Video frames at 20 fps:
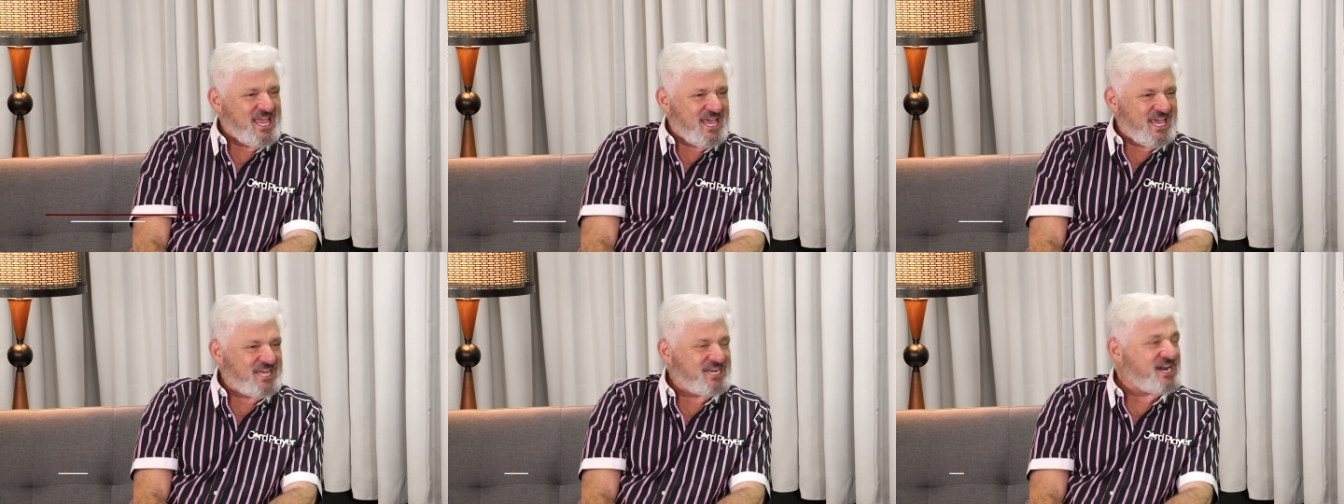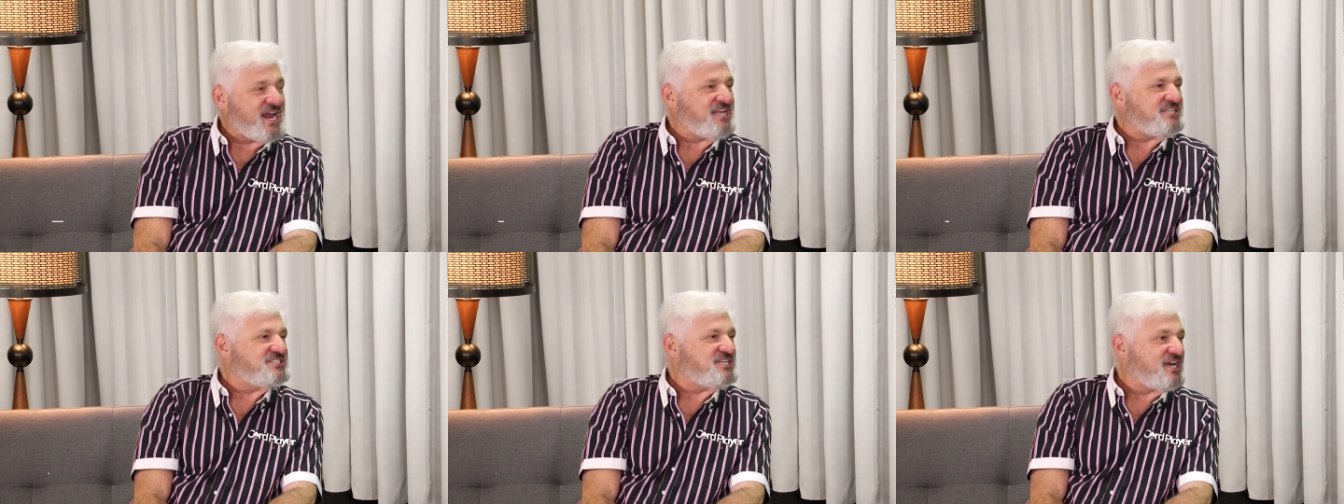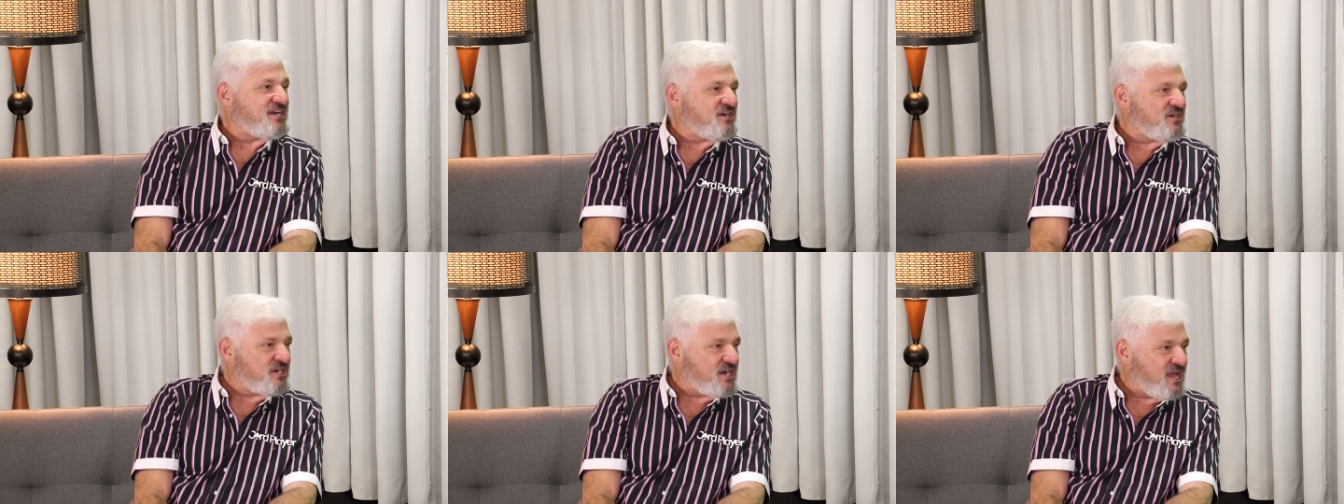And I
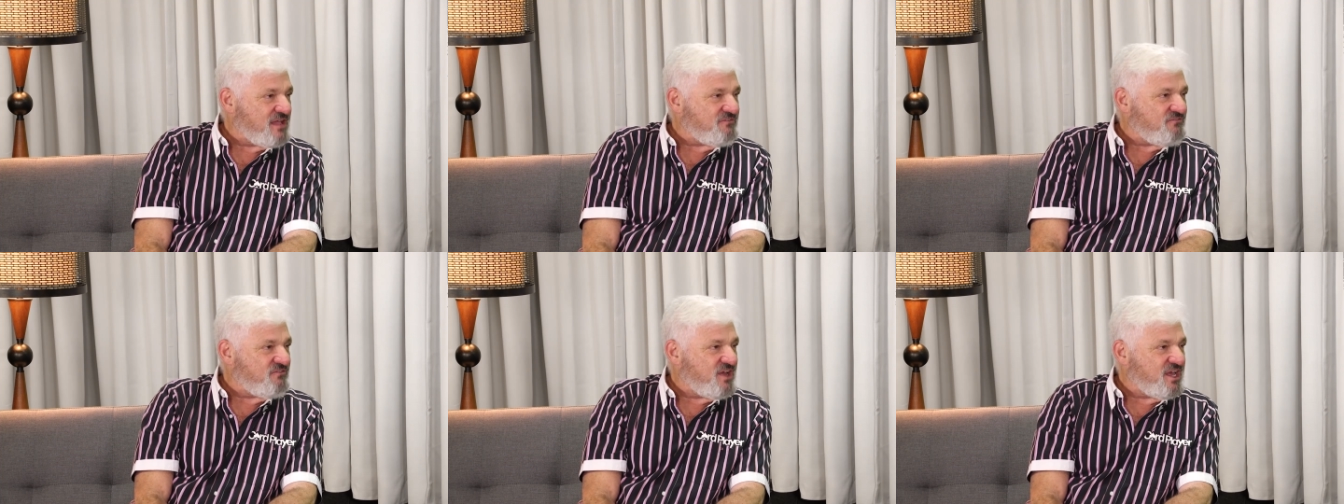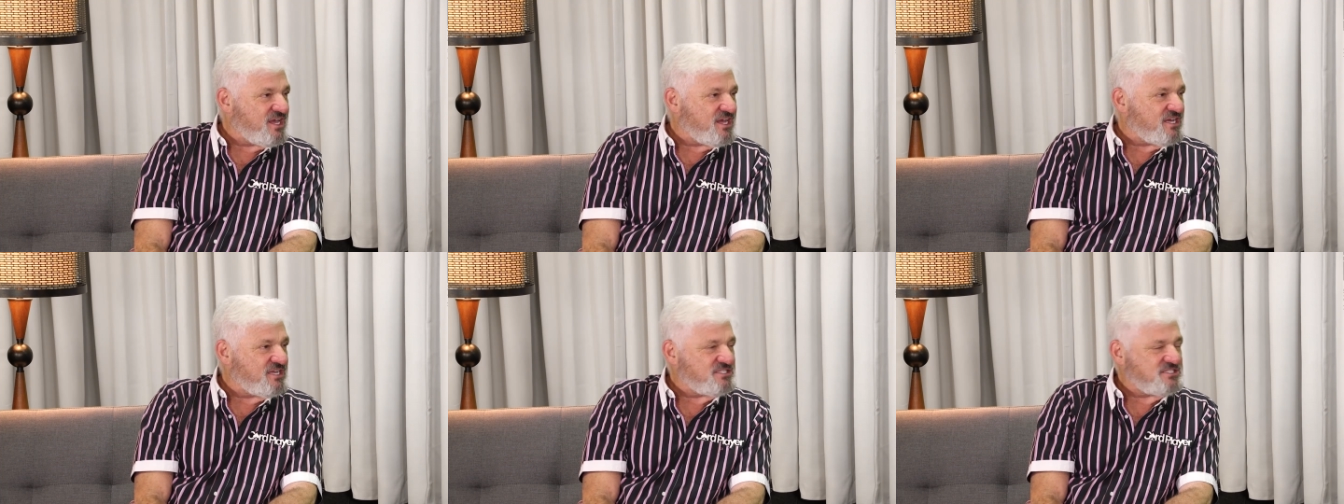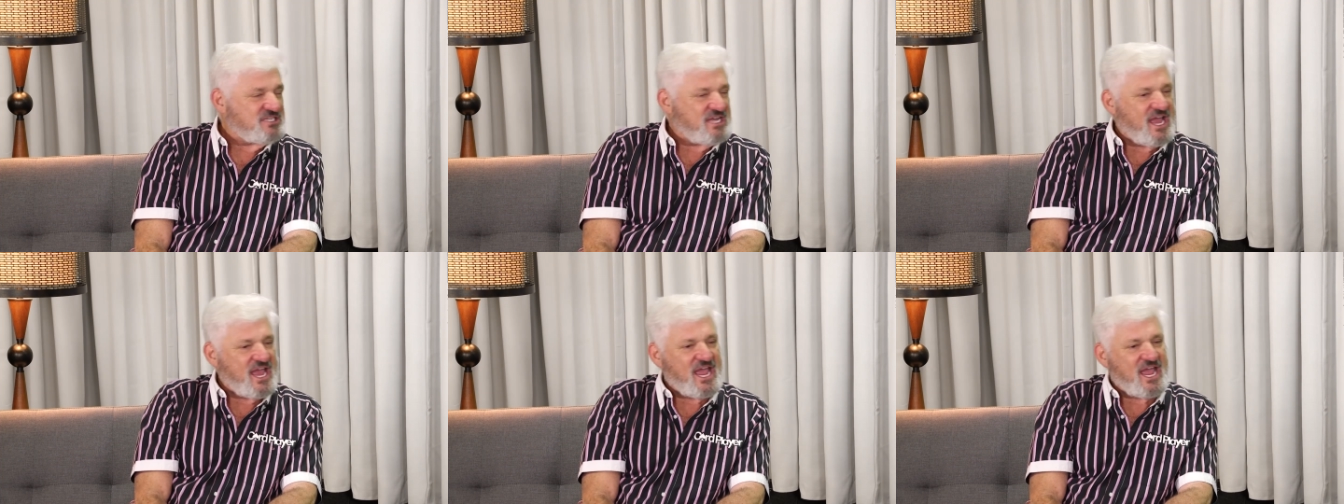settled on
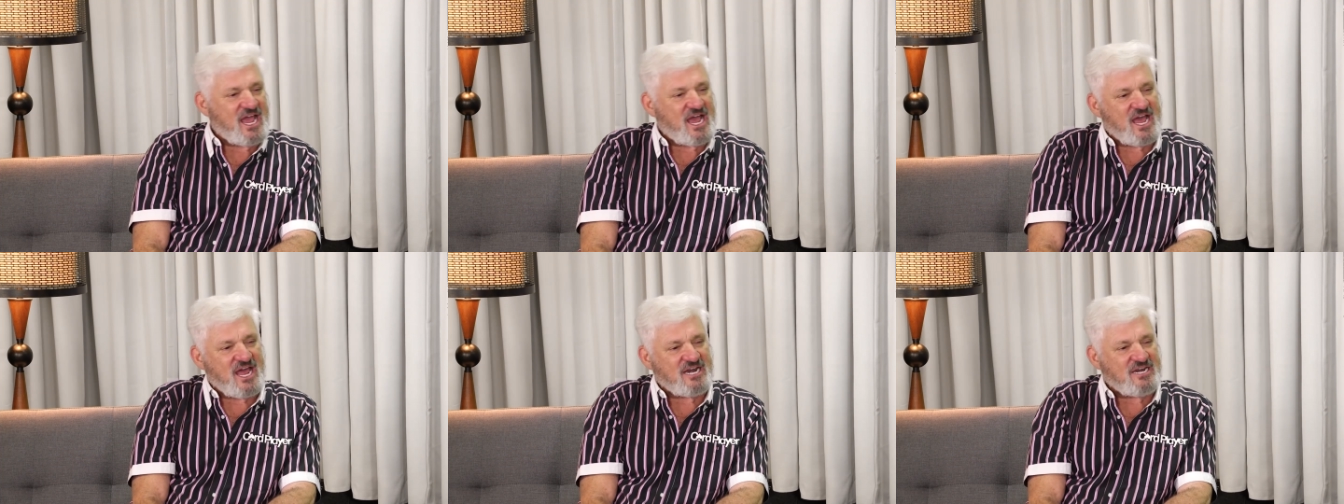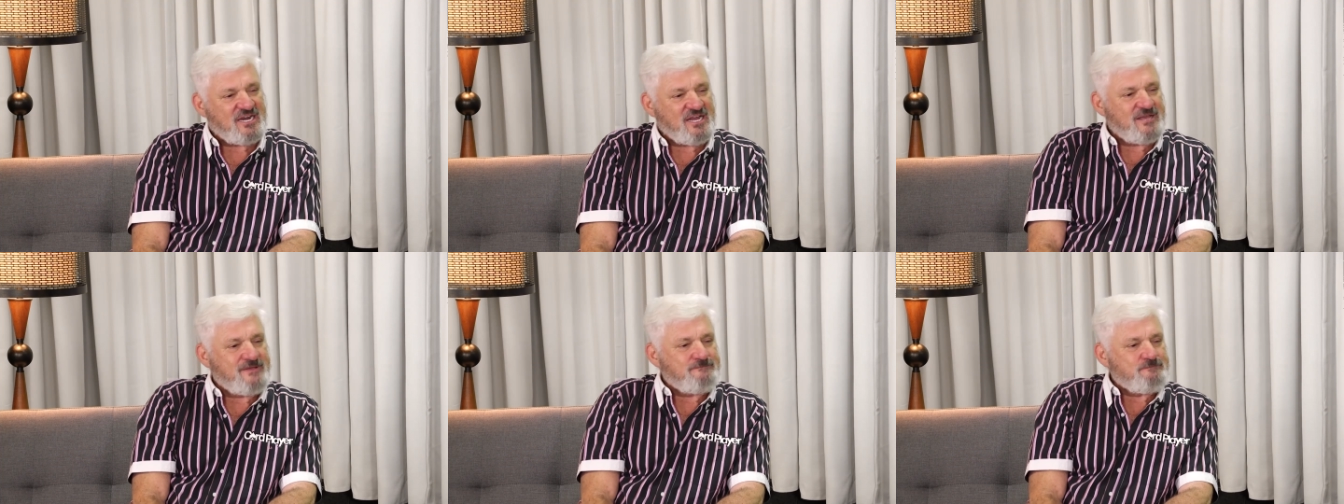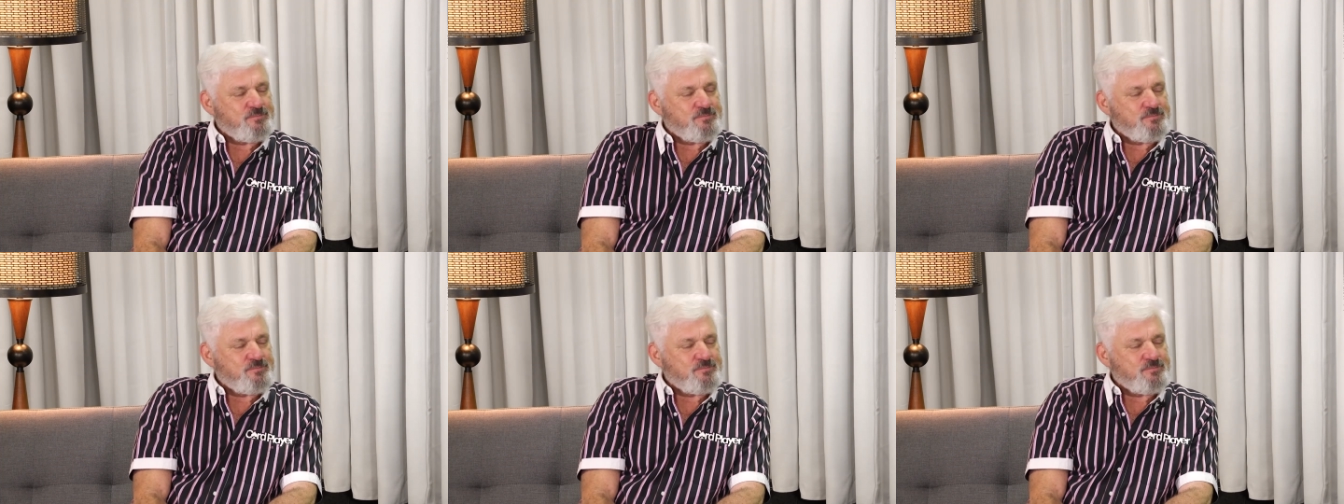Vegas, and